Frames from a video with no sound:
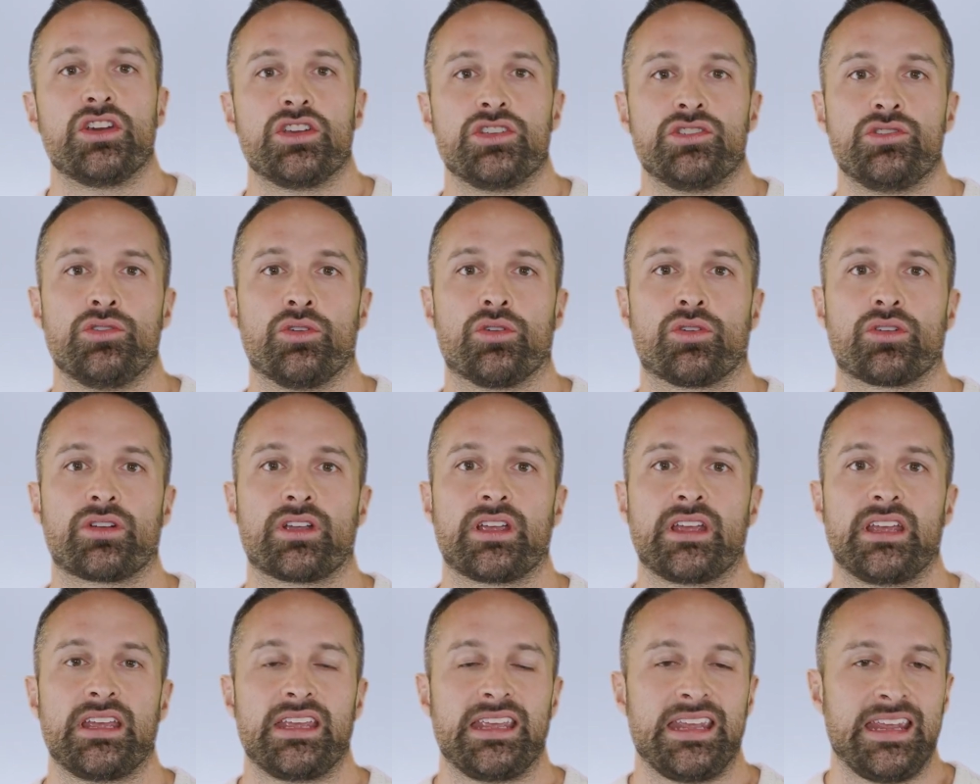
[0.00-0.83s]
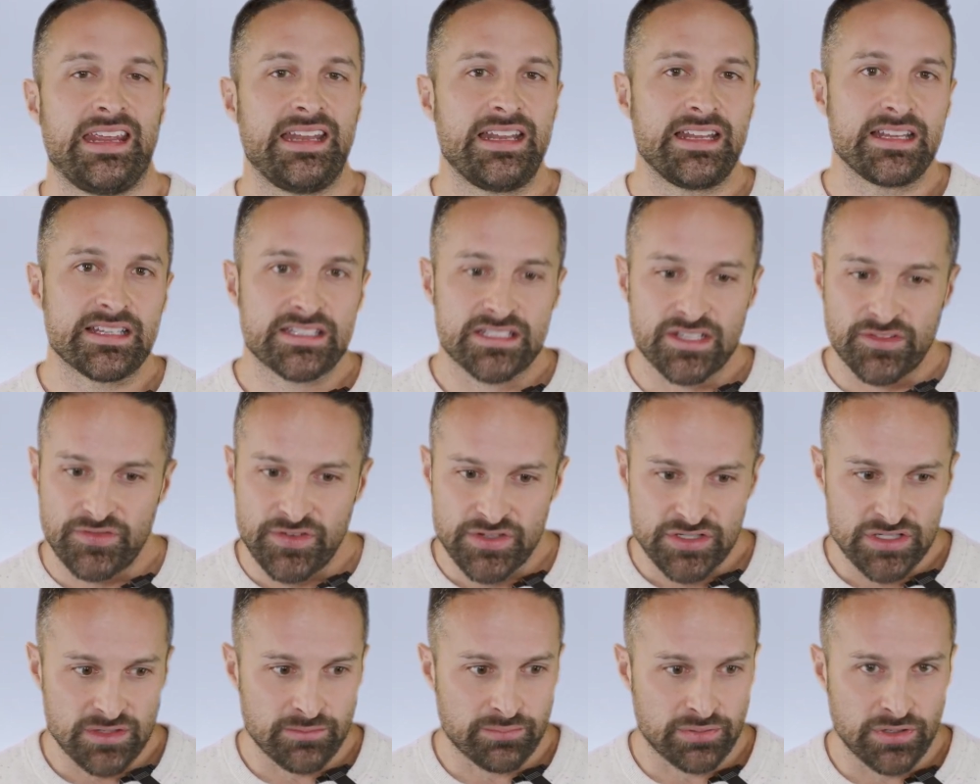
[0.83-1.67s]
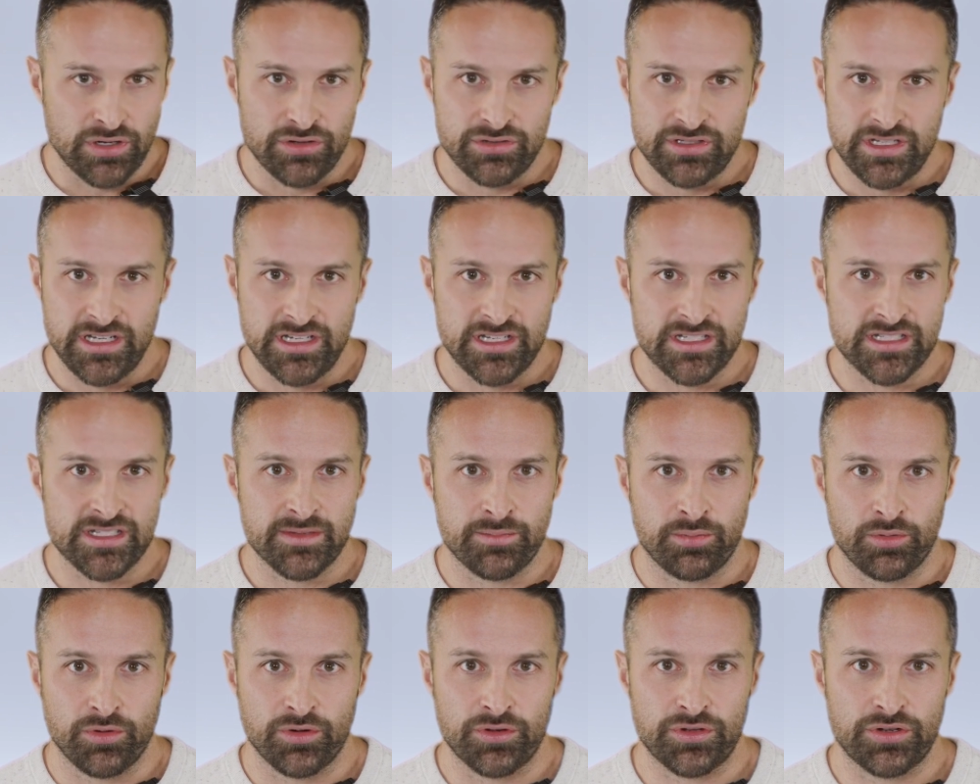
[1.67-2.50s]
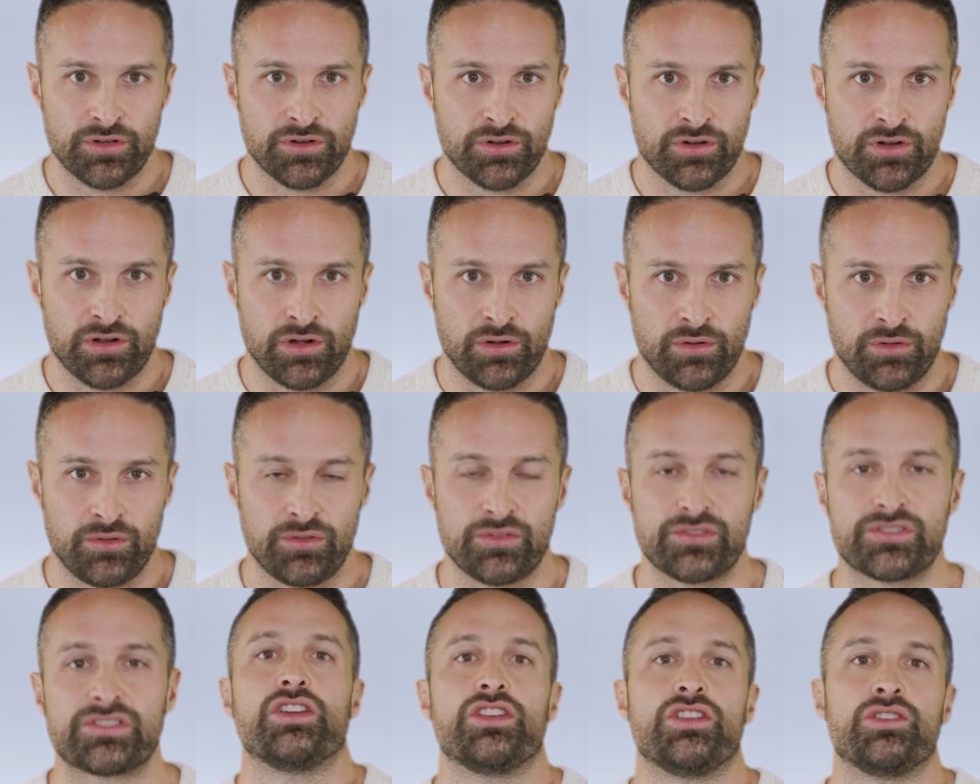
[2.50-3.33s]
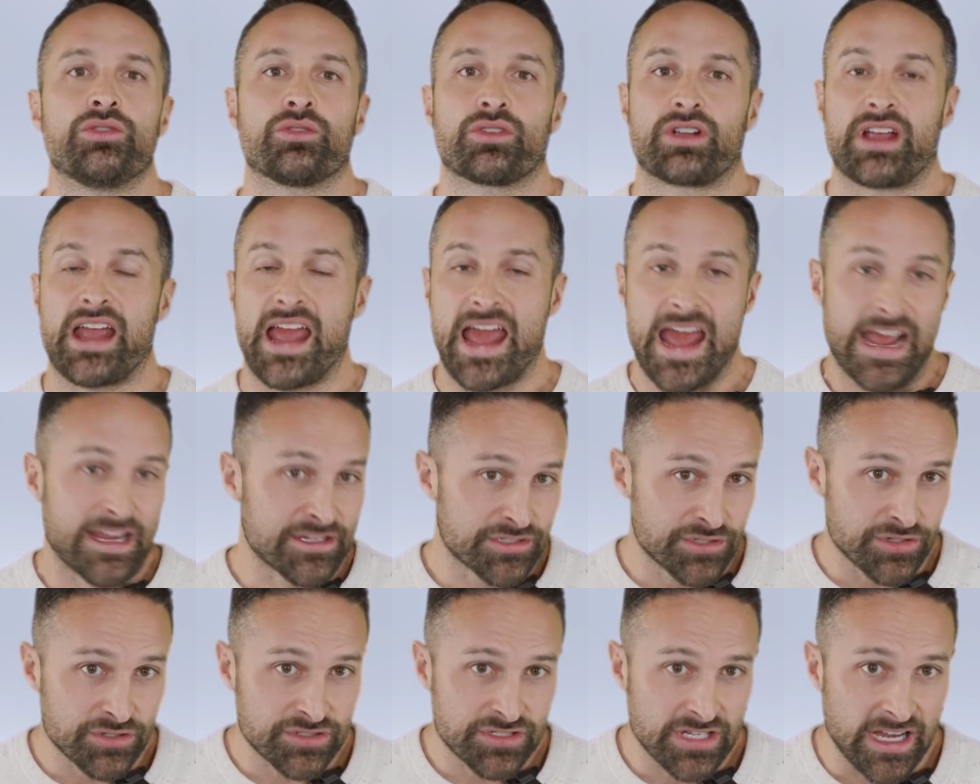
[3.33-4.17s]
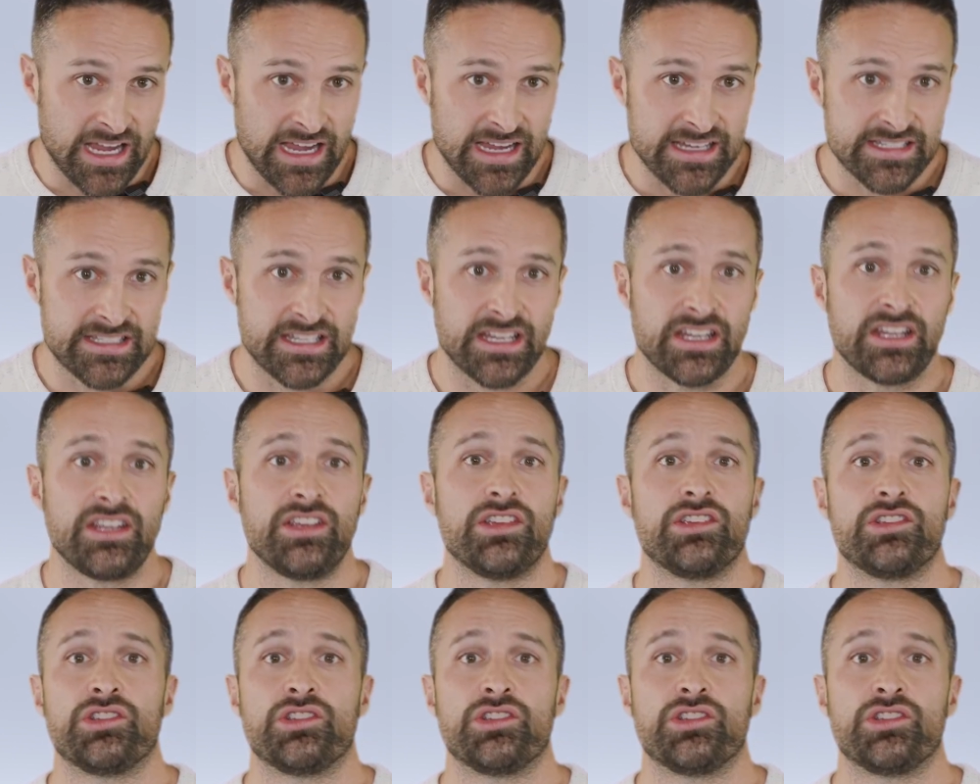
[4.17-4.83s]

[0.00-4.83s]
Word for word: you're eating sufficient protein to support your goals, you're exercising,